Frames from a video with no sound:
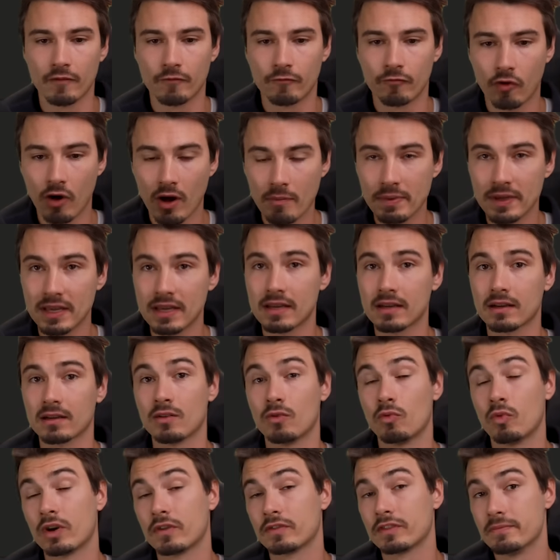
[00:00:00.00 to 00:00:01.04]
Anthropic,
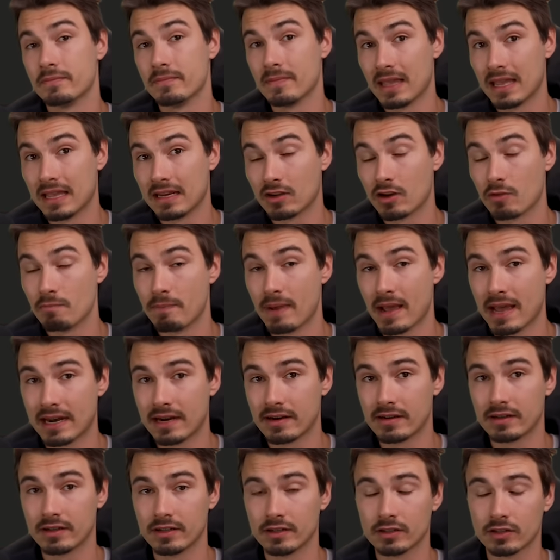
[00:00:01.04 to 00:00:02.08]
one of the main
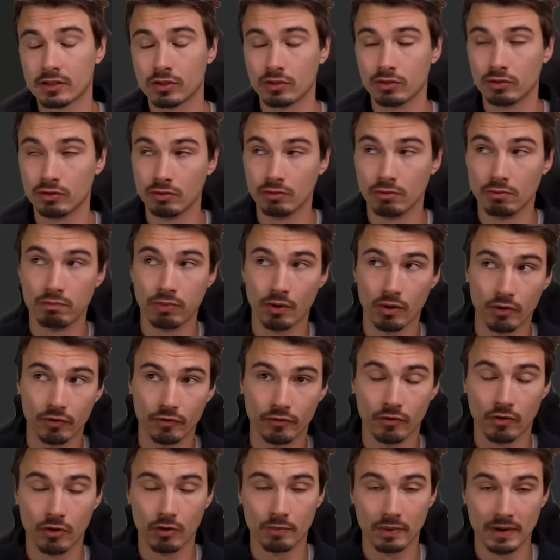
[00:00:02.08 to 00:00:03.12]
competitors to
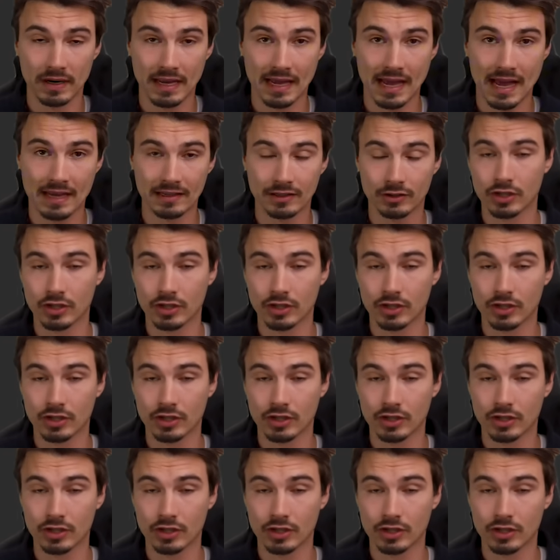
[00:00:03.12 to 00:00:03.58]
both OpenAI's